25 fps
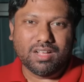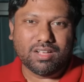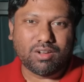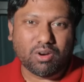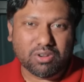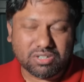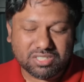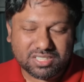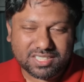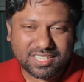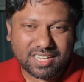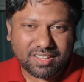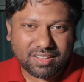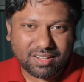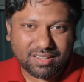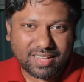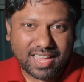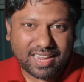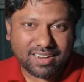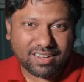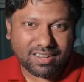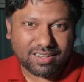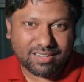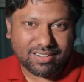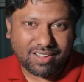gotten together
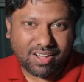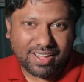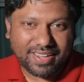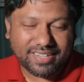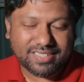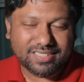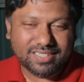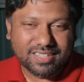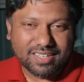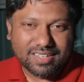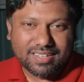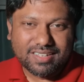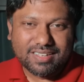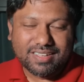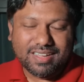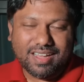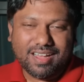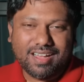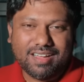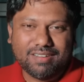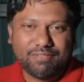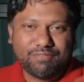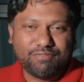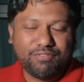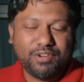late at night,
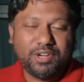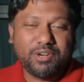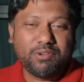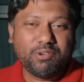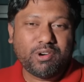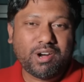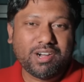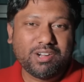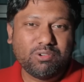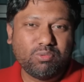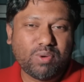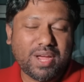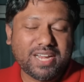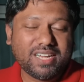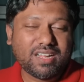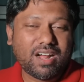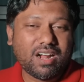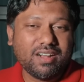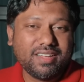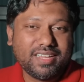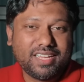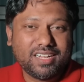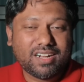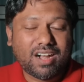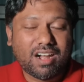figuring out a way to
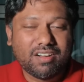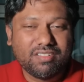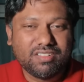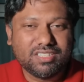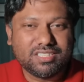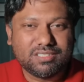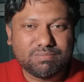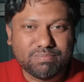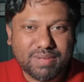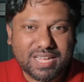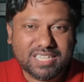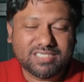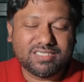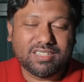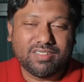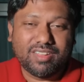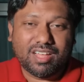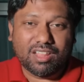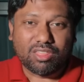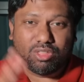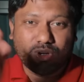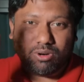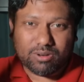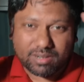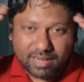how to get out of this mess, and
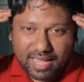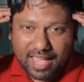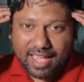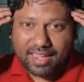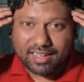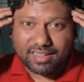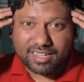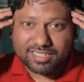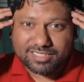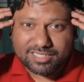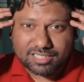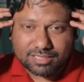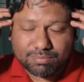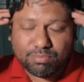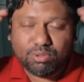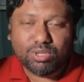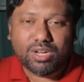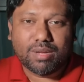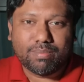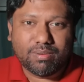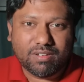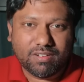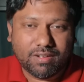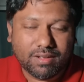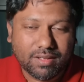they thought, hey, let's just put
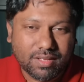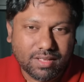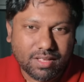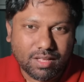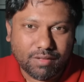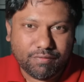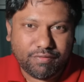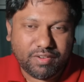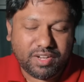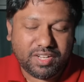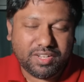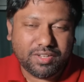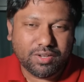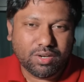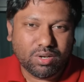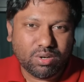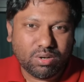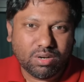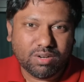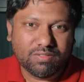up a video